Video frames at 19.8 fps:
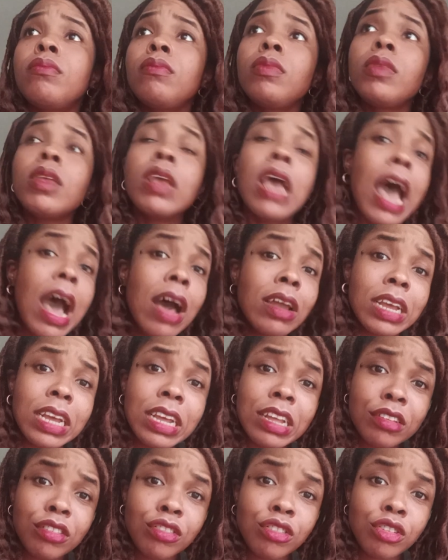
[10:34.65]
how to
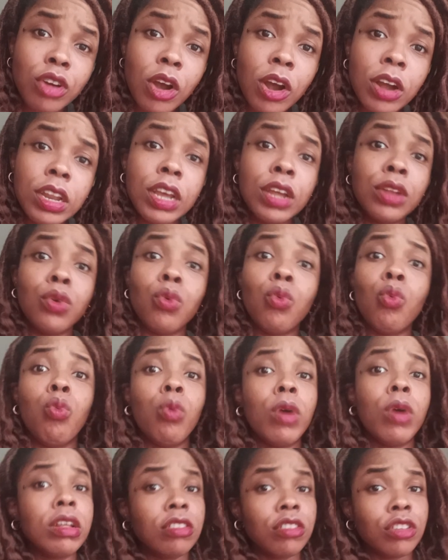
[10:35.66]
get started,
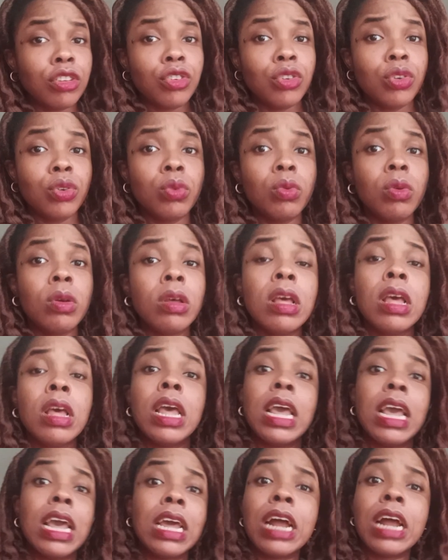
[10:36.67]
what to do,
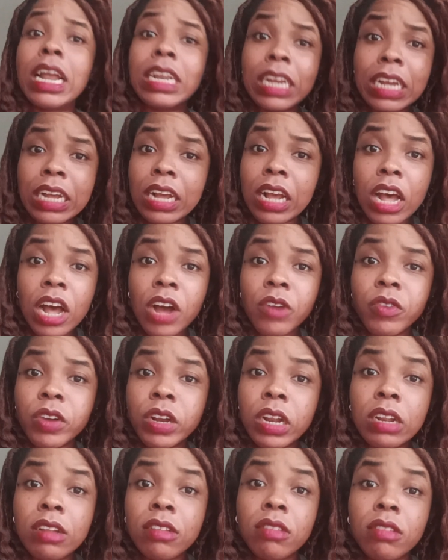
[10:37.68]
and I didn't cover it
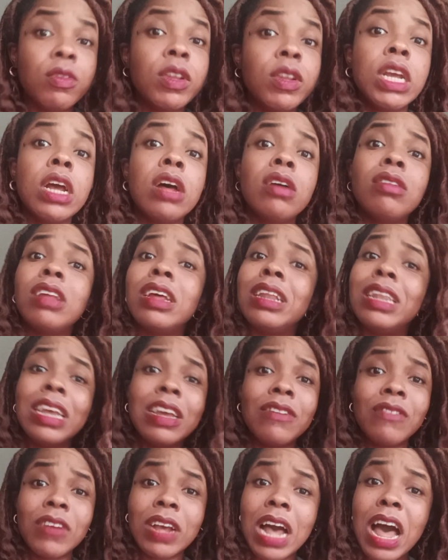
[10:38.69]
in this video, then
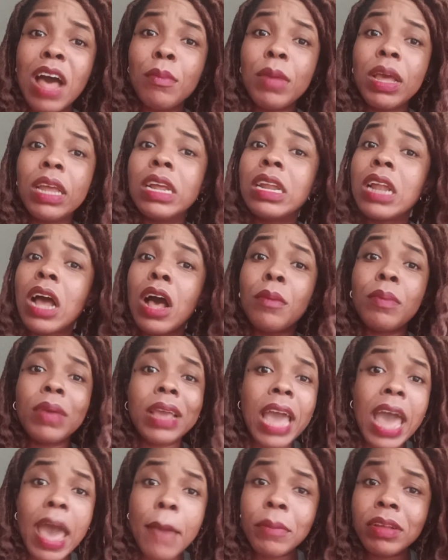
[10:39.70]
leave a comment and I'll be
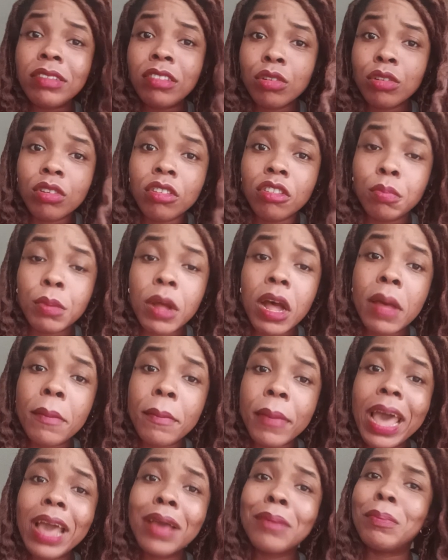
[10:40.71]
happy to respond
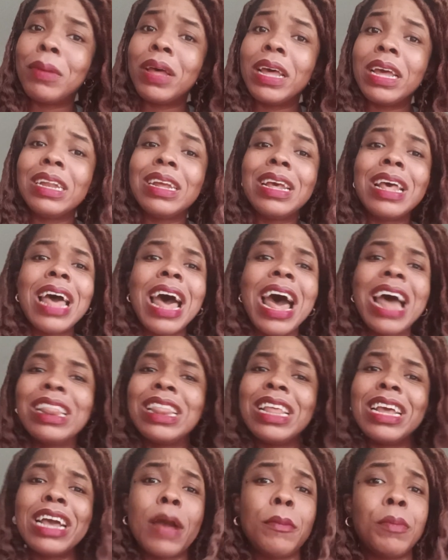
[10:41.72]
back. But I
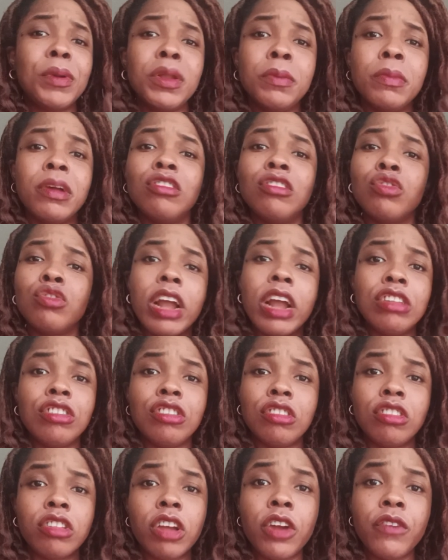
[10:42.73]
think I pretty much scratched the
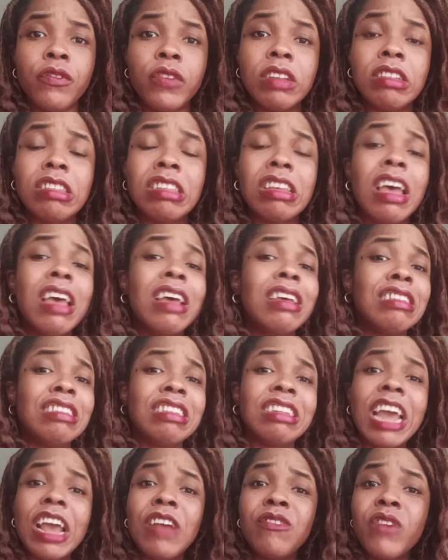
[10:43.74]
surface.
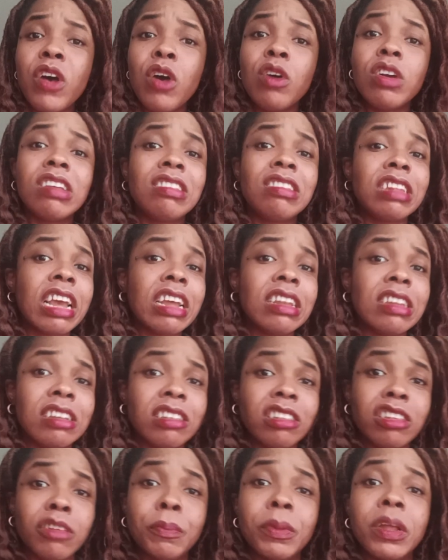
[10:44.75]
Stay focused, stay
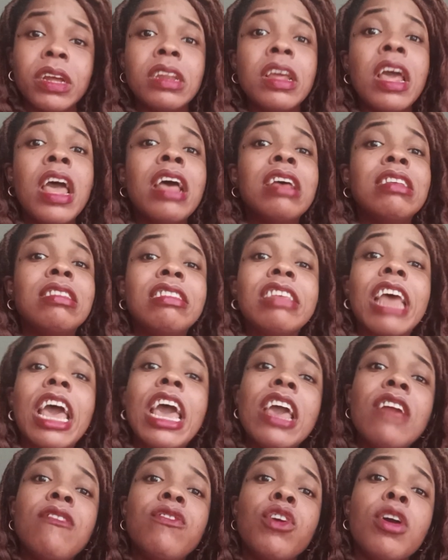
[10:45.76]
disciplined,
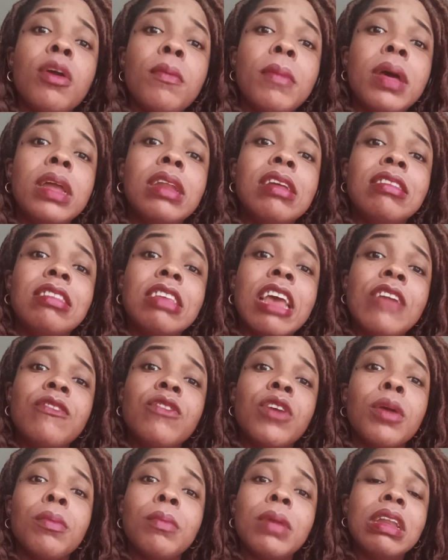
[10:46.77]
save your money, save
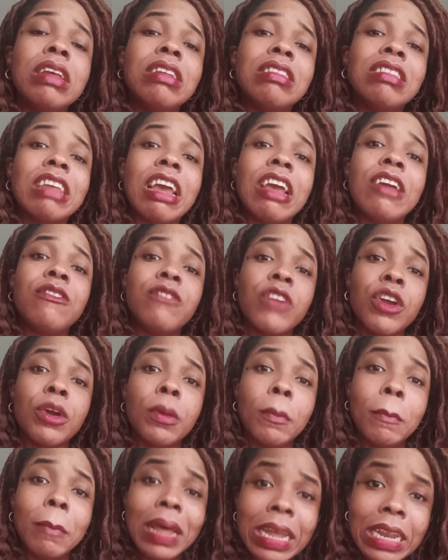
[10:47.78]
your money, save your
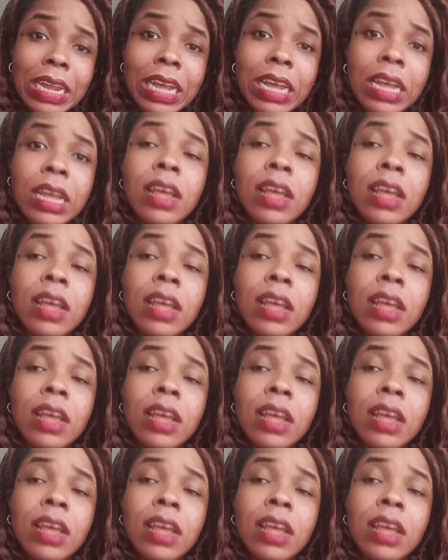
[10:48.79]
money.